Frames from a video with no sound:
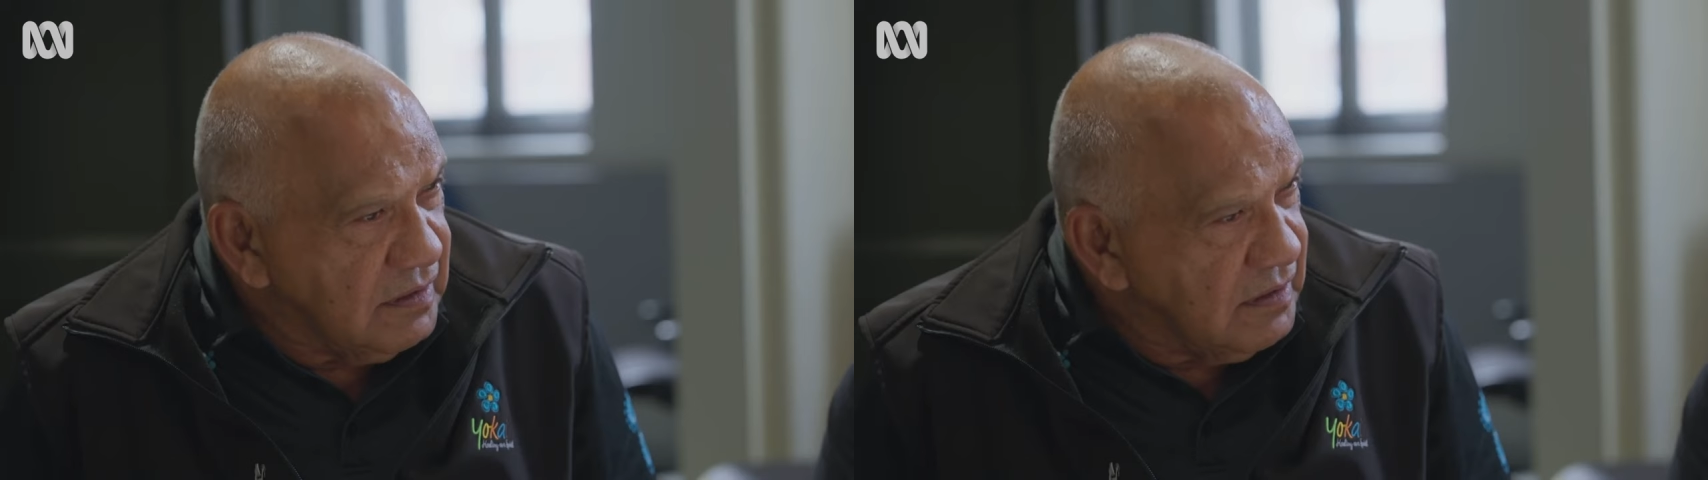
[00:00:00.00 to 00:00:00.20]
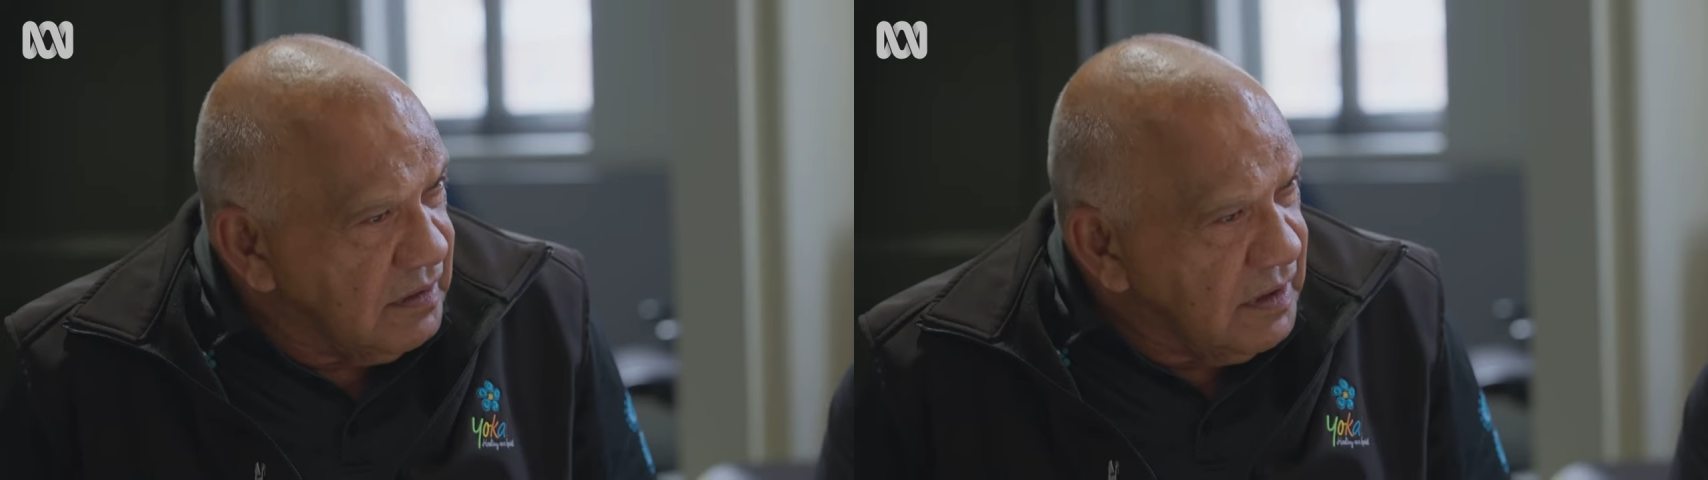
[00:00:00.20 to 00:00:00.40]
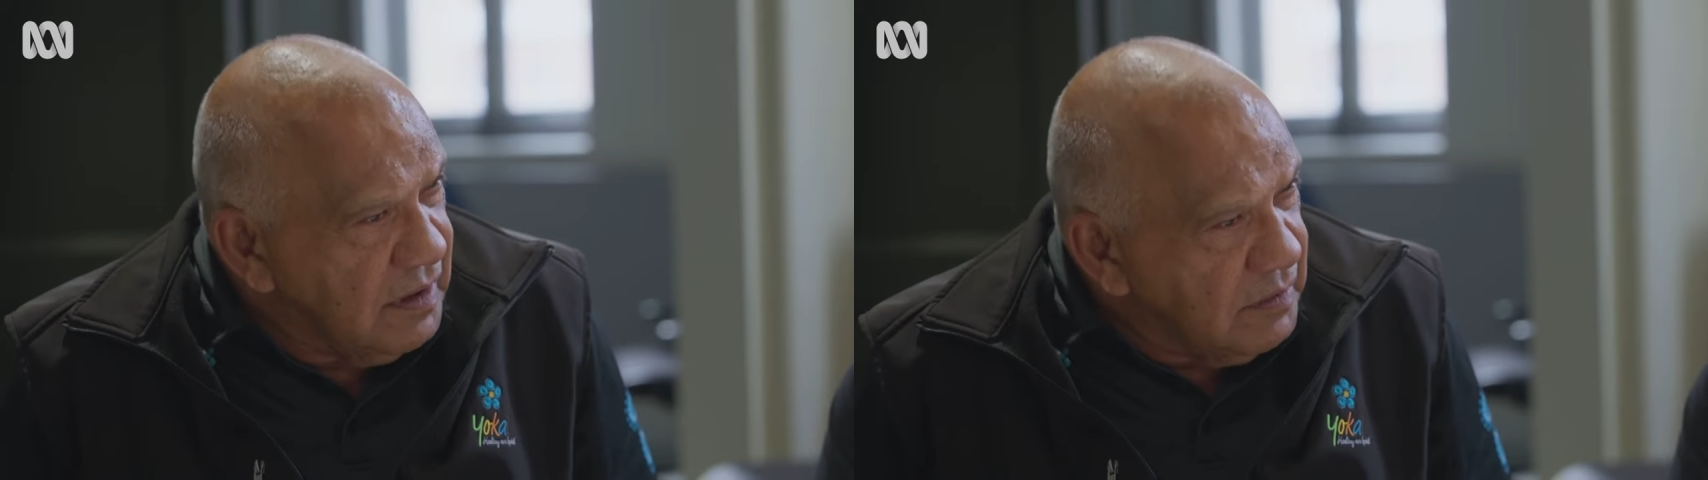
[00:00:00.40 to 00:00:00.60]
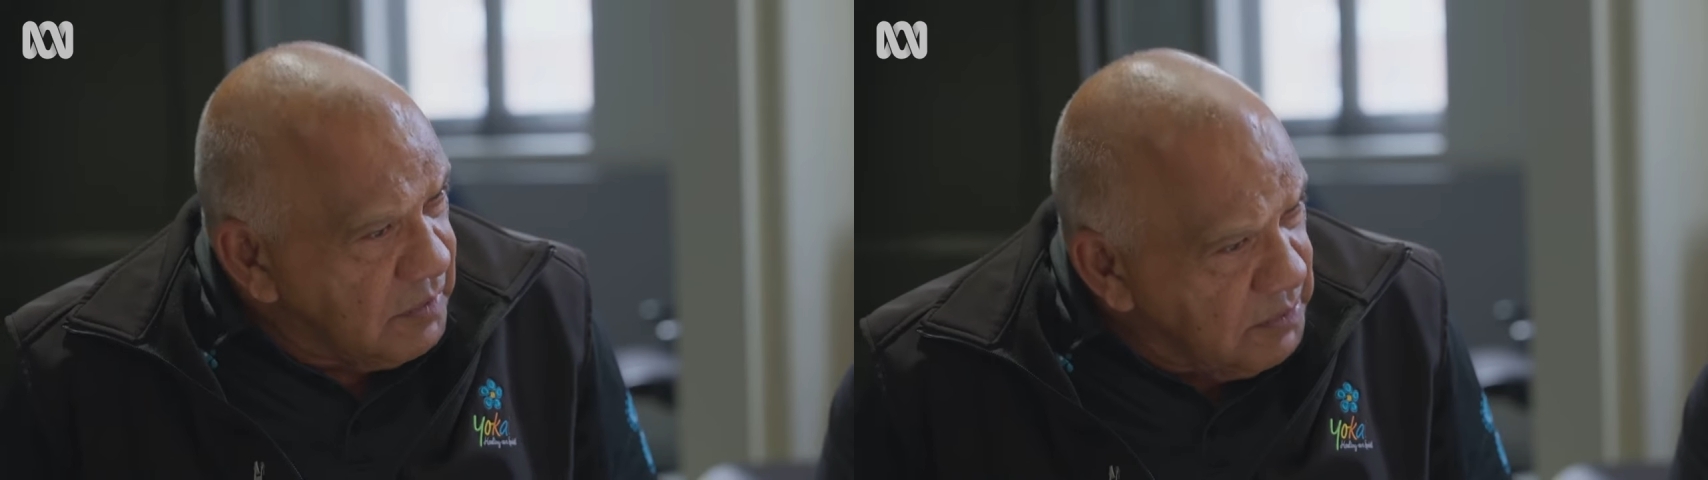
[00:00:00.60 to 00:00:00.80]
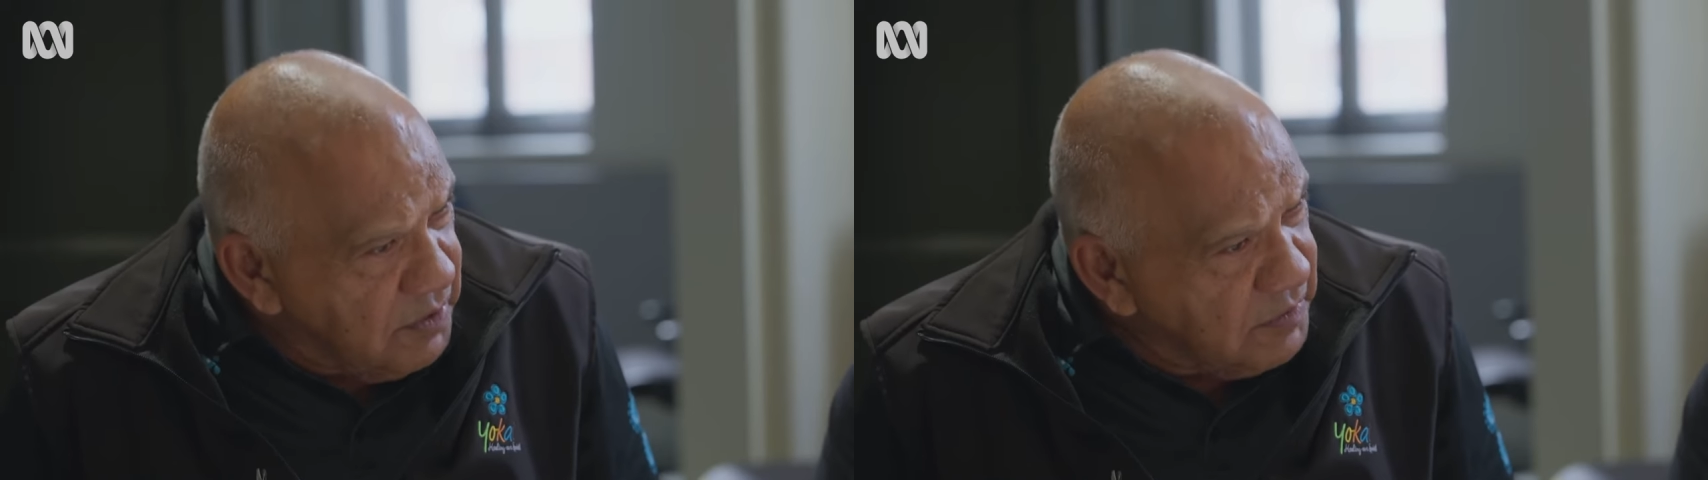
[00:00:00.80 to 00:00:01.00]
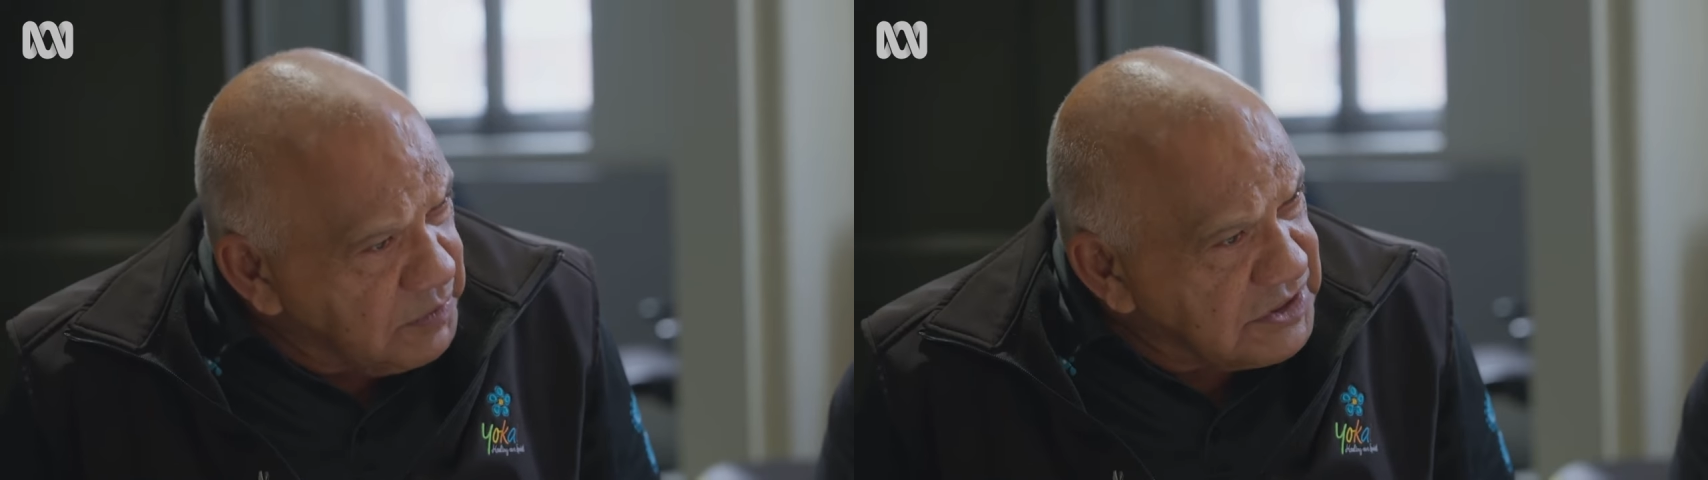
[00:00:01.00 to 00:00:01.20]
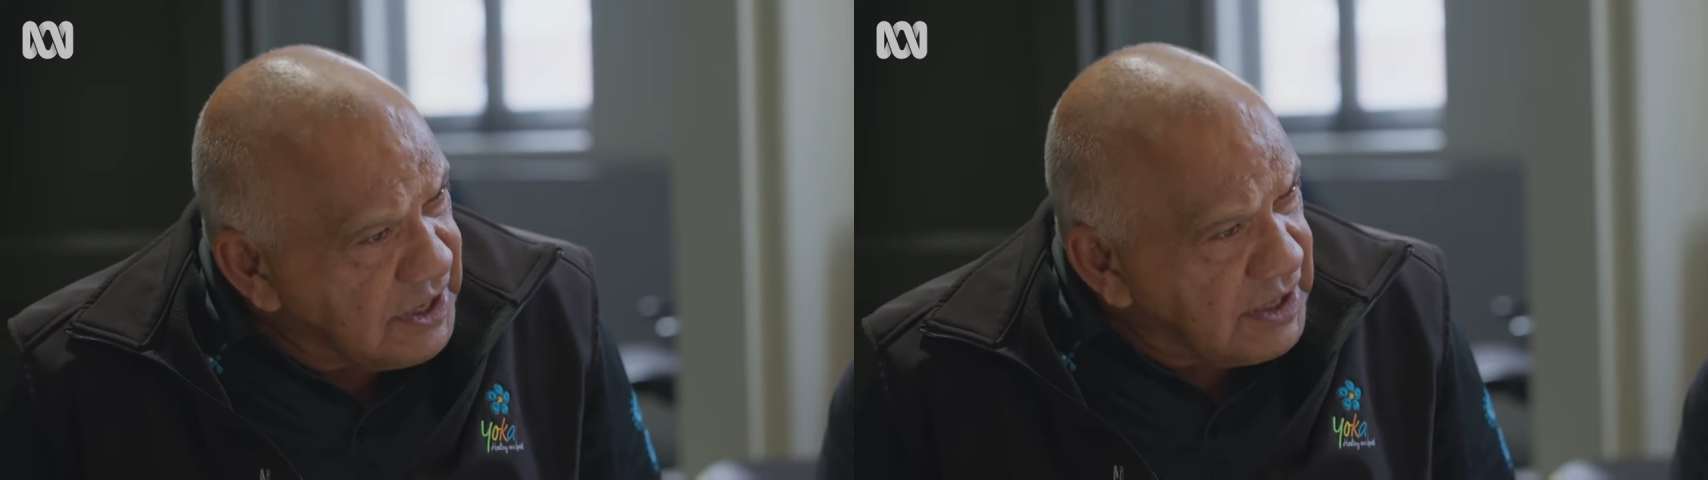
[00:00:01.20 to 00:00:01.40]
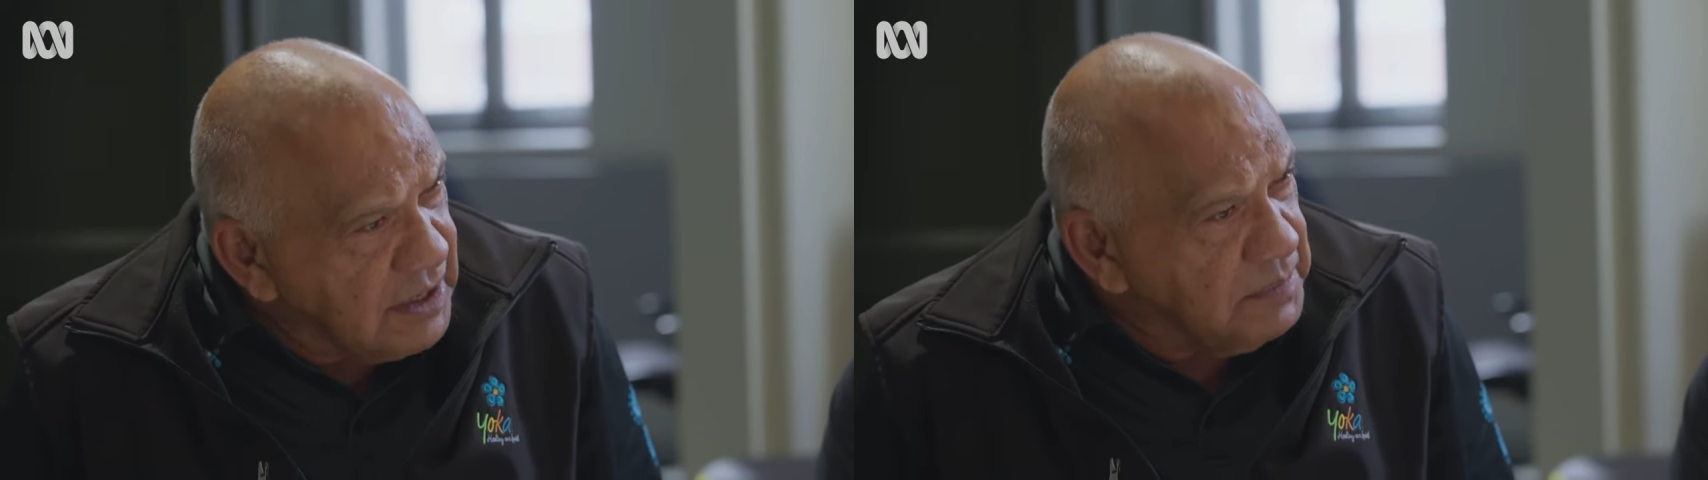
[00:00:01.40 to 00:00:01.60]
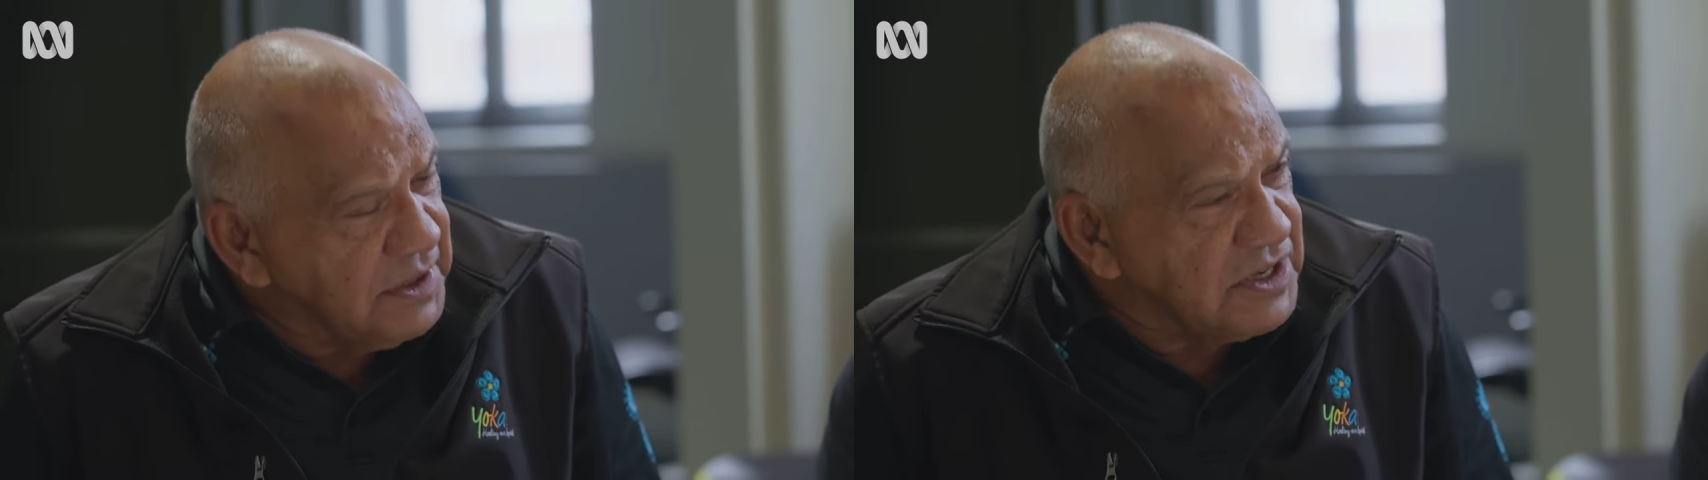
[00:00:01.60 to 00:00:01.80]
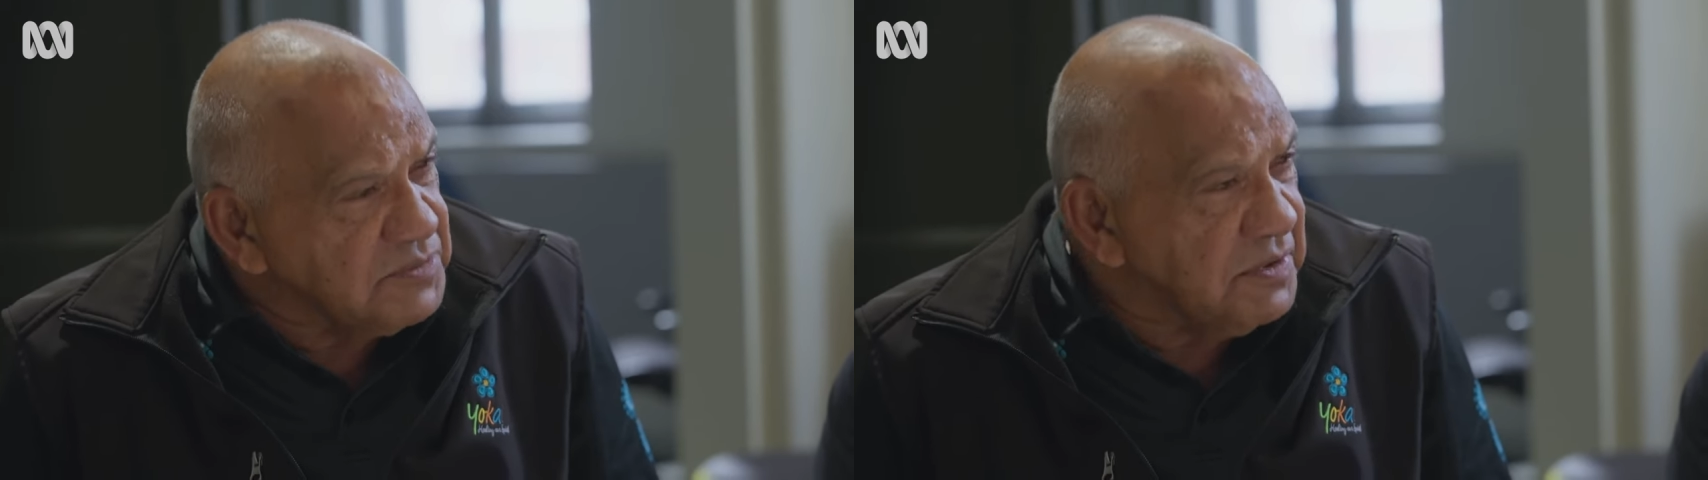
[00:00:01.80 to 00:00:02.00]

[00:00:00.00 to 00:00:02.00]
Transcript: don't. Removal was taking place